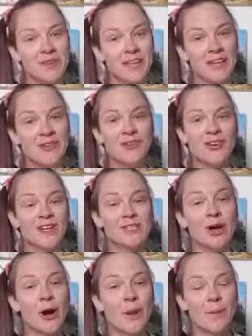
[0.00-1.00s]
Indris
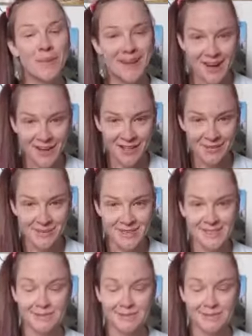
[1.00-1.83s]
are monogamous,